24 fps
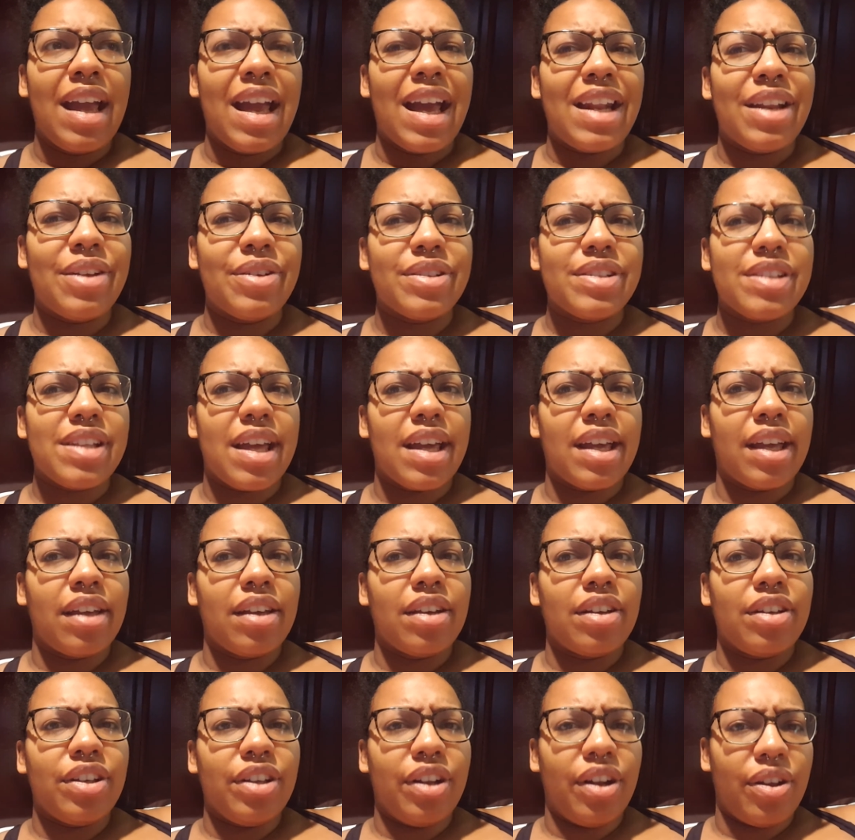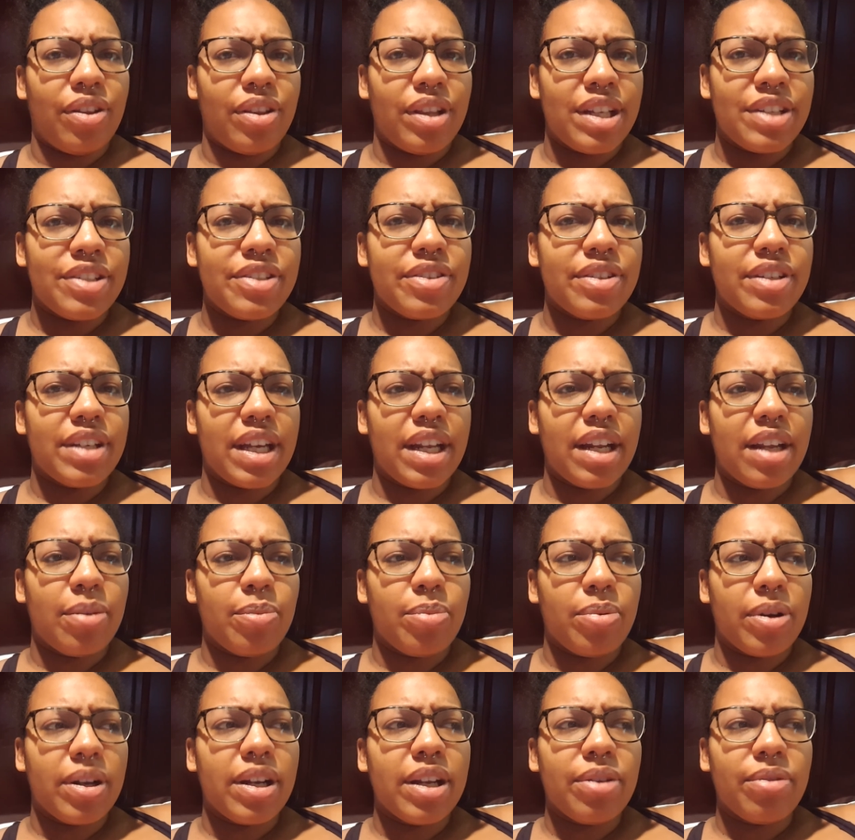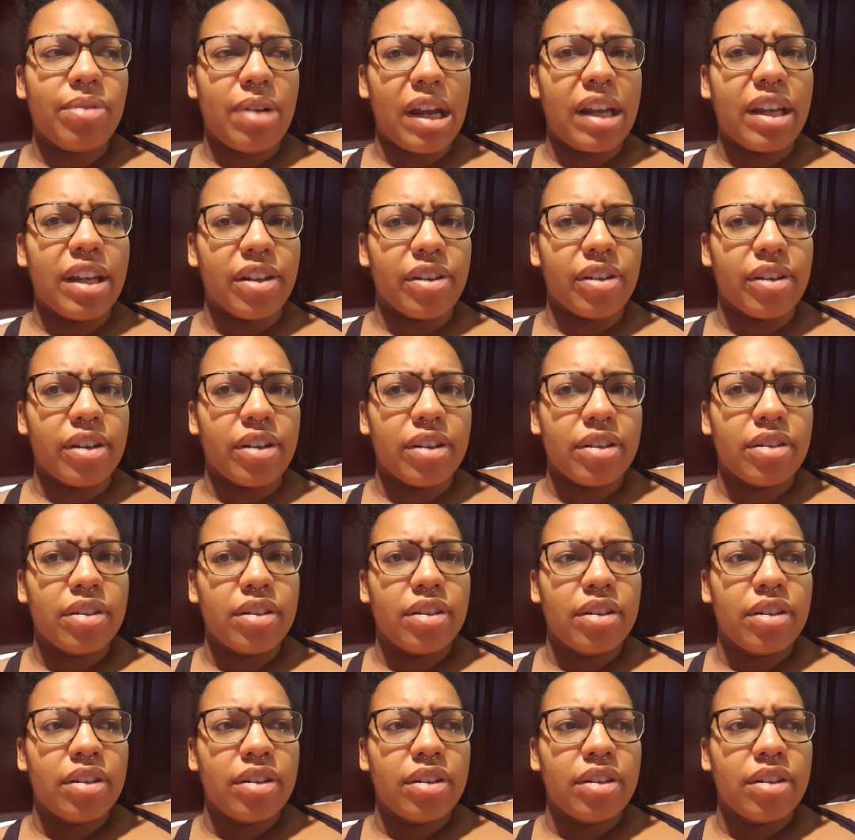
And he was like, you know, these are getting pretty regular.